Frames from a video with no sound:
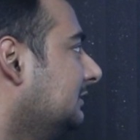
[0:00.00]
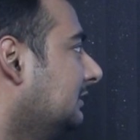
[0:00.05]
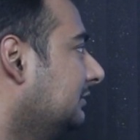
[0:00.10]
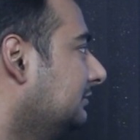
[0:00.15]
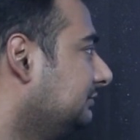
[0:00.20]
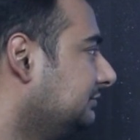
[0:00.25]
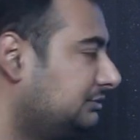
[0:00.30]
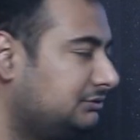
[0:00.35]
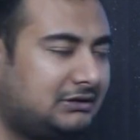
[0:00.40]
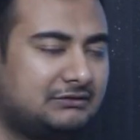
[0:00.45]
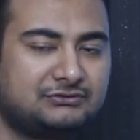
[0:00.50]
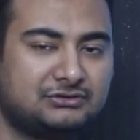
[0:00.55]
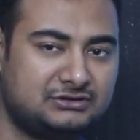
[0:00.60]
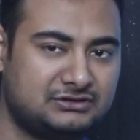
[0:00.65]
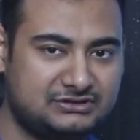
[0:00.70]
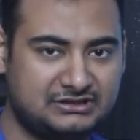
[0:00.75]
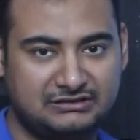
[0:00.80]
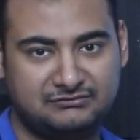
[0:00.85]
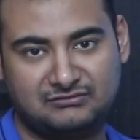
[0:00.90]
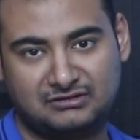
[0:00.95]
Now, you have to
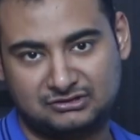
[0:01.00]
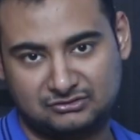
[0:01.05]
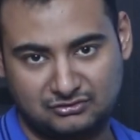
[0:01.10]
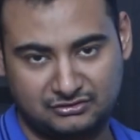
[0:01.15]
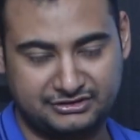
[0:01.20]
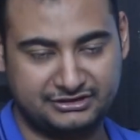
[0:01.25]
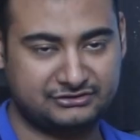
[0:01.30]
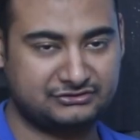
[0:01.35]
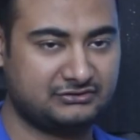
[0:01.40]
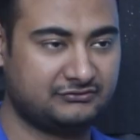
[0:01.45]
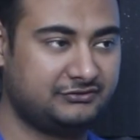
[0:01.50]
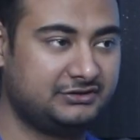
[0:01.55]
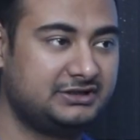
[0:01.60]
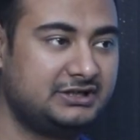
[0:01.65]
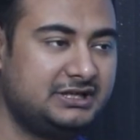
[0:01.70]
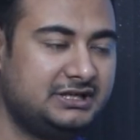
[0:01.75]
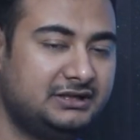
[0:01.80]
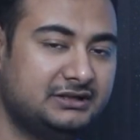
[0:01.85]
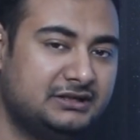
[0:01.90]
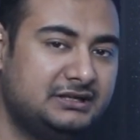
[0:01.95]
understand one context of
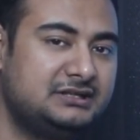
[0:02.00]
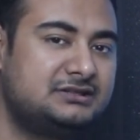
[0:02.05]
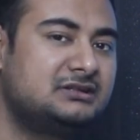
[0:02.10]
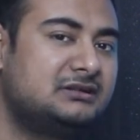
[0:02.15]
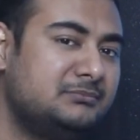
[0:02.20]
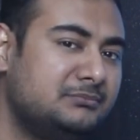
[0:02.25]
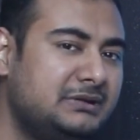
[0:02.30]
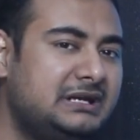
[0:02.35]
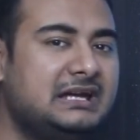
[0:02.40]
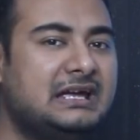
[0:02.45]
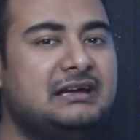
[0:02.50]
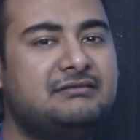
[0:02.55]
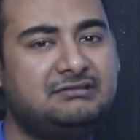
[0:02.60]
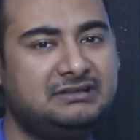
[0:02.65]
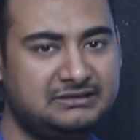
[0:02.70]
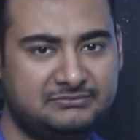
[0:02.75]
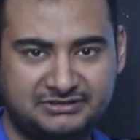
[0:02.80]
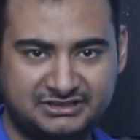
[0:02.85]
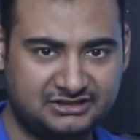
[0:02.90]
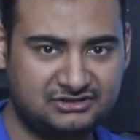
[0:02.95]
it. Nature may have
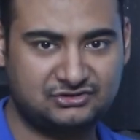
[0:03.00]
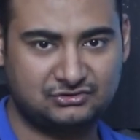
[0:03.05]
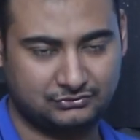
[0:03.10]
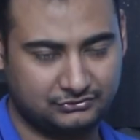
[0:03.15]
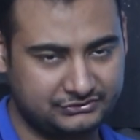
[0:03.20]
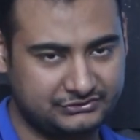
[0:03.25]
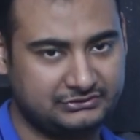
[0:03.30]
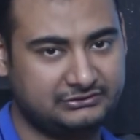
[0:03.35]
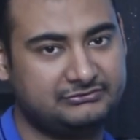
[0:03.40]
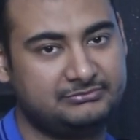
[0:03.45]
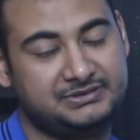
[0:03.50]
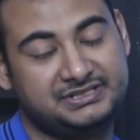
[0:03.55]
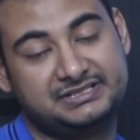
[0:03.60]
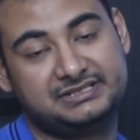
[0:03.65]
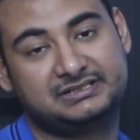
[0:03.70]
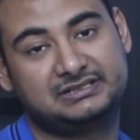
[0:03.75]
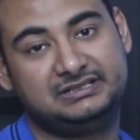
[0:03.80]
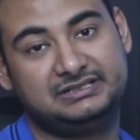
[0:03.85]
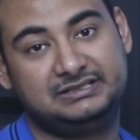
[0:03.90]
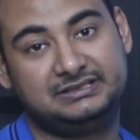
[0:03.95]
a limited source of
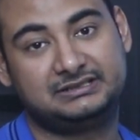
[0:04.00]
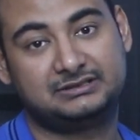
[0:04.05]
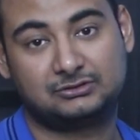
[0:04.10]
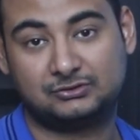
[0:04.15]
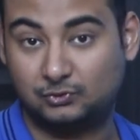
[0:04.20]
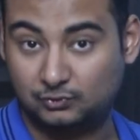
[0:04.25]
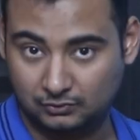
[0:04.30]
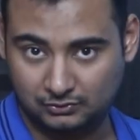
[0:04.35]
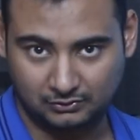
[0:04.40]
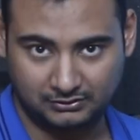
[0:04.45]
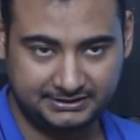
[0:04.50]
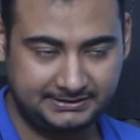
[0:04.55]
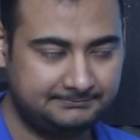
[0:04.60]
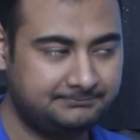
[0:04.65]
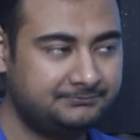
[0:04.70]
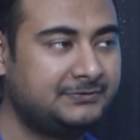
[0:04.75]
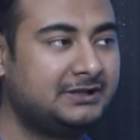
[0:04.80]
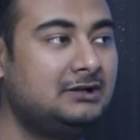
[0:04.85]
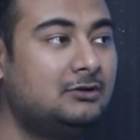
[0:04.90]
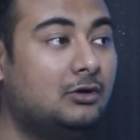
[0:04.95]
basically crude oil
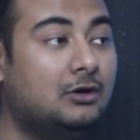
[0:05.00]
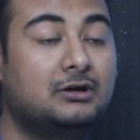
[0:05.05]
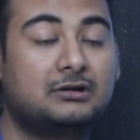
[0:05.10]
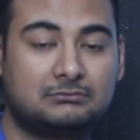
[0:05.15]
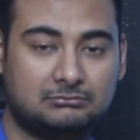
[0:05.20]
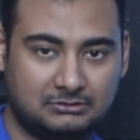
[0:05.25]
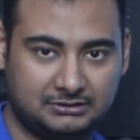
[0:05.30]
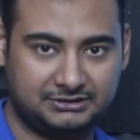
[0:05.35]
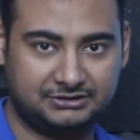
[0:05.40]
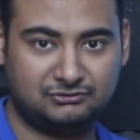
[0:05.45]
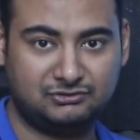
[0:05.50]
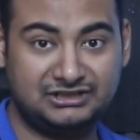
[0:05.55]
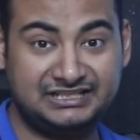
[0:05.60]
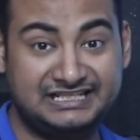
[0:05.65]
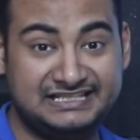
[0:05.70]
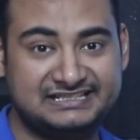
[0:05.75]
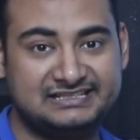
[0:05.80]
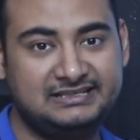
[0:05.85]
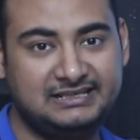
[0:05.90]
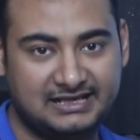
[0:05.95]
or, you know,
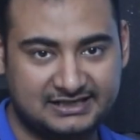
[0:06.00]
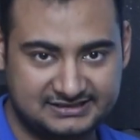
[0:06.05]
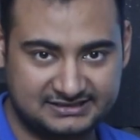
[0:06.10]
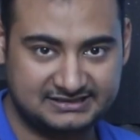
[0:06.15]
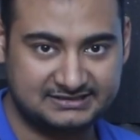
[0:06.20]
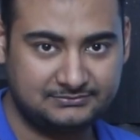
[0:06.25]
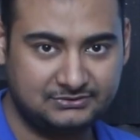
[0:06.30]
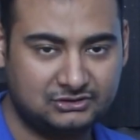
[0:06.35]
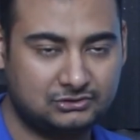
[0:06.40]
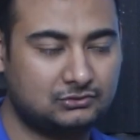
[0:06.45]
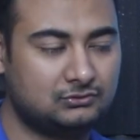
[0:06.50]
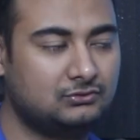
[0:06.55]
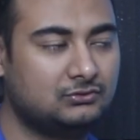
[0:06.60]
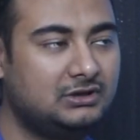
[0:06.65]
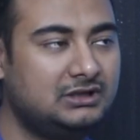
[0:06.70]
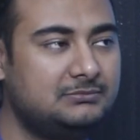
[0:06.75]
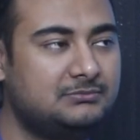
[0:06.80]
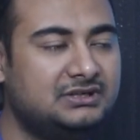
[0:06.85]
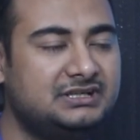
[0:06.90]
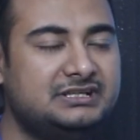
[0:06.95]
easily accessible crude
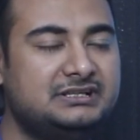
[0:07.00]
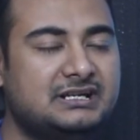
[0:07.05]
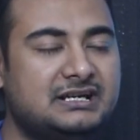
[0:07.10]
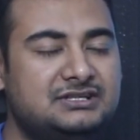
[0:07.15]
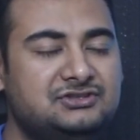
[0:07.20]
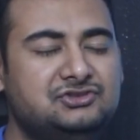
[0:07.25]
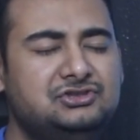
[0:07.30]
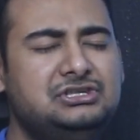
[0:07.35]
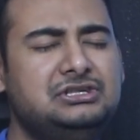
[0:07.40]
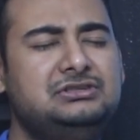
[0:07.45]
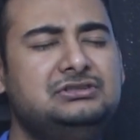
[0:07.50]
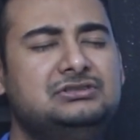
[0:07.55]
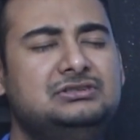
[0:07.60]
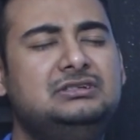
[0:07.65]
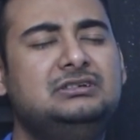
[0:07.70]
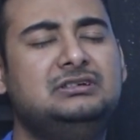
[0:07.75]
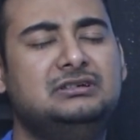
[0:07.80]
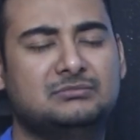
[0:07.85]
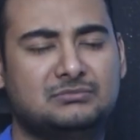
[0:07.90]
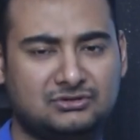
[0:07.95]
oil, but it has
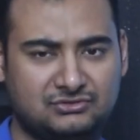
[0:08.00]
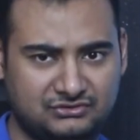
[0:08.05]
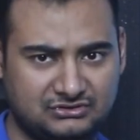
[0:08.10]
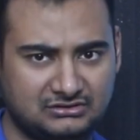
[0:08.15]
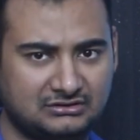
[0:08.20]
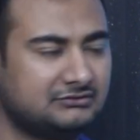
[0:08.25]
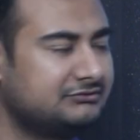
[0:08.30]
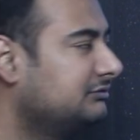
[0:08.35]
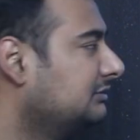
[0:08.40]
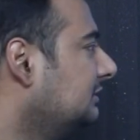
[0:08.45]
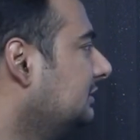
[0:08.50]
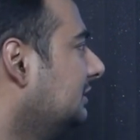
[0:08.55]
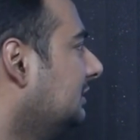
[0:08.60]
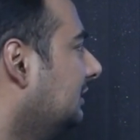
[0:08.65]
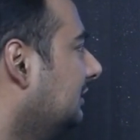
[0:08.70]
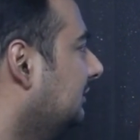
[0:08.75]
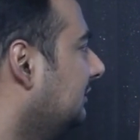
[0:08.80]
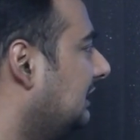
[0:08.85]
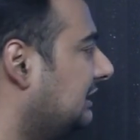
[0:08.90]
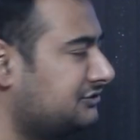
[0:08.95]
GG amounts of
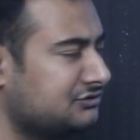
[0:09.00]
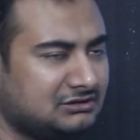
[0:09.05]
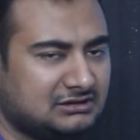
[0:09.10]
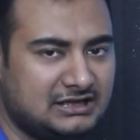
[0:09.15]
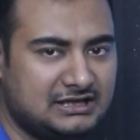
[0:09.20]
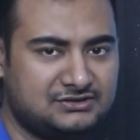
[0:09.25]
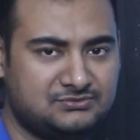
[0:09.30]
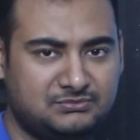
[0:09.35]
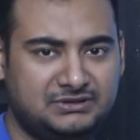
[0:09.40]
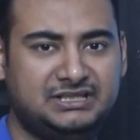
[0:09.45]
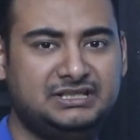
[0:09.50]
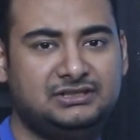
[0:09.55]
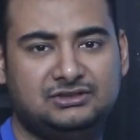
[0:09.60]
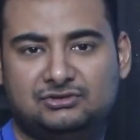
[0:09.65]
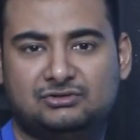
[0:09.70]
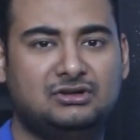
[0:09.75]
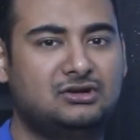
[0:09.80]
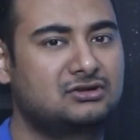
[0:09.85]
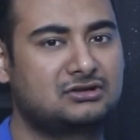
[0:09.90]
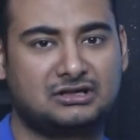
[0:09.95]
natural gas, meaning
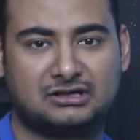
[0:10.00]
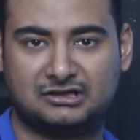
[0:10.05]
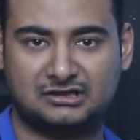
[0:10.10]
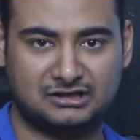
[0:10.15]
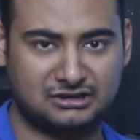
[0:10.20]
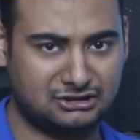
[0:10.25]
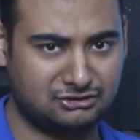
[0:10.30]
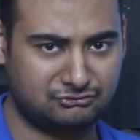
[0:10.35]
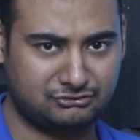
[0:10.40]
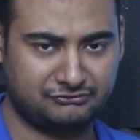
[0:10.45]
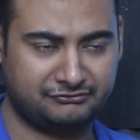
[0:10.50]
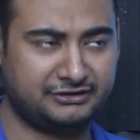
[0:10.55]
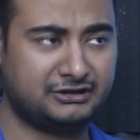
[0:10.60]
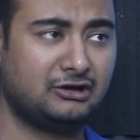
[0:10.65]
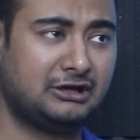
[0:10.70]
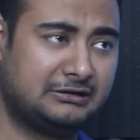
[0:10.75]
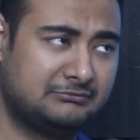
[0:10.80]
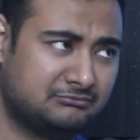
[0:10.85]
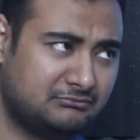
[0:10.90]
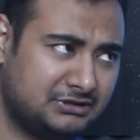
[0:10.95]
you're not going to run out of it.
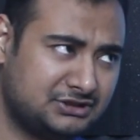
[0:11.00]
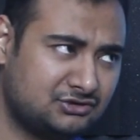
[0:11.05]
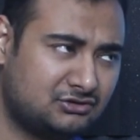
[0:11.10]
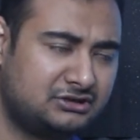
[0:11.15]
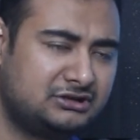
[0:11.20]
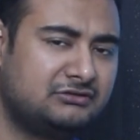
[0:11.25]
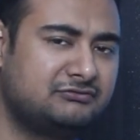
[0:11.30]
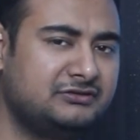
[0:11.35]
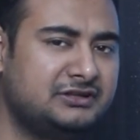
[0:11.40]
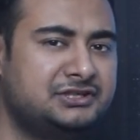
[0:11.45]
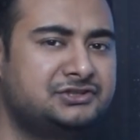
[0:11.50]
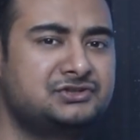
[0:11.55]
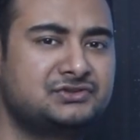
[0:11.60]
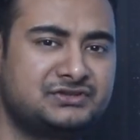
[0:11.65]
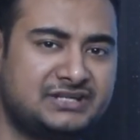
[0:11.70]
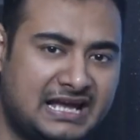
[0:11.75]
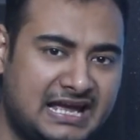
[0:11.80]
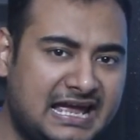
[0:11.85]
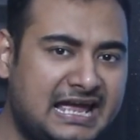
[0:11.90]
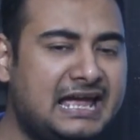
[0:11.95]
And majority of
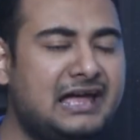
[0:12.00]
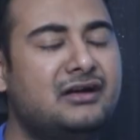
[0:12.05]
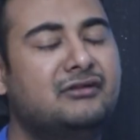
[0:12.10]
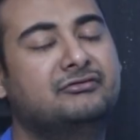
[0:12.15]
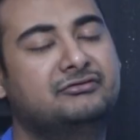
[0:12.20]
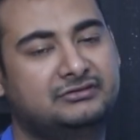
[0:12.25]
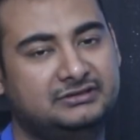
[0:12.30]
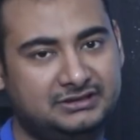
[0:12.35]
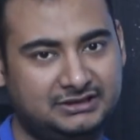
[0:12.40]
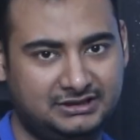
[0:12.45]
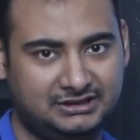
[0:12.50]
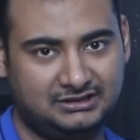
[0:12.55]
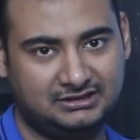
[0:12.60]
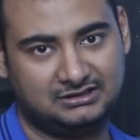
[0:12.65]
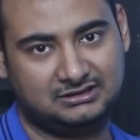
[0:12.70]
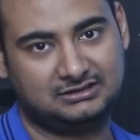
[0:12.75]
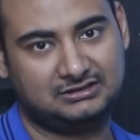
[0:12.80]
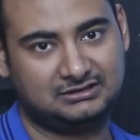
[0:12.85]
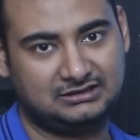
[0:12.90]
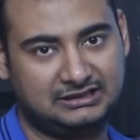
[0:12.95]
nations have
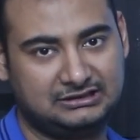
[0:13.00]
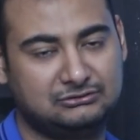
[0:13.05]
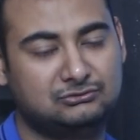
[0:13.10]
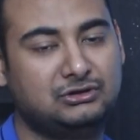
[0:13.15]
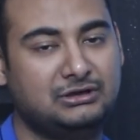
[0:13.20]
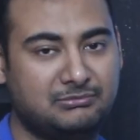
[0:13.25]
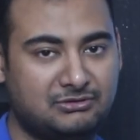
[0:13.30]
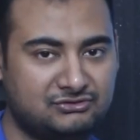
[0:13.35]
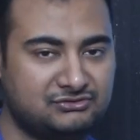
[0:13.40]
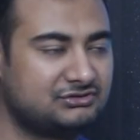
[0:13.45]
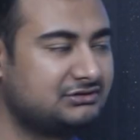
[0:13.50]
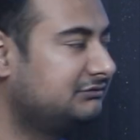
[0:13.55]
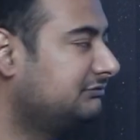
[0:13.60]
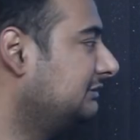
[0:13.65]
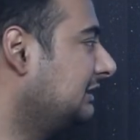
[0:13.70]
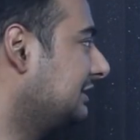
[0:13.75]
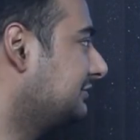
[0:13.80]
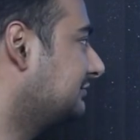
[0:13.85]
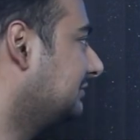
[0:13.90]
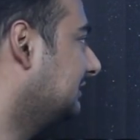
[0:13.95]
uh, like good amounts
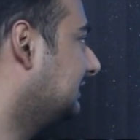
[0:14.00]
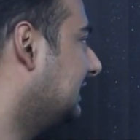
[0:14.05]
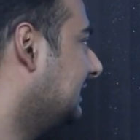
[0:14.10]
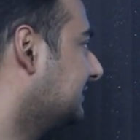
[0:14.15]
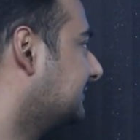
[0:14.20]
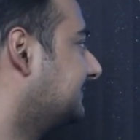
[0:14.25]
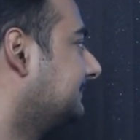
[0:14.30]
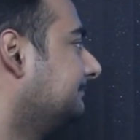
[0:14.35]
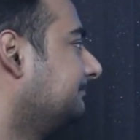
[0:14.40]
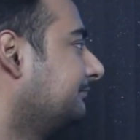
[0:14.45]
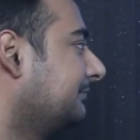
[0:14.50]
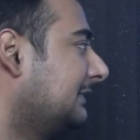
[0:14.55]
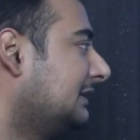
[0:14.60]
of natural gas.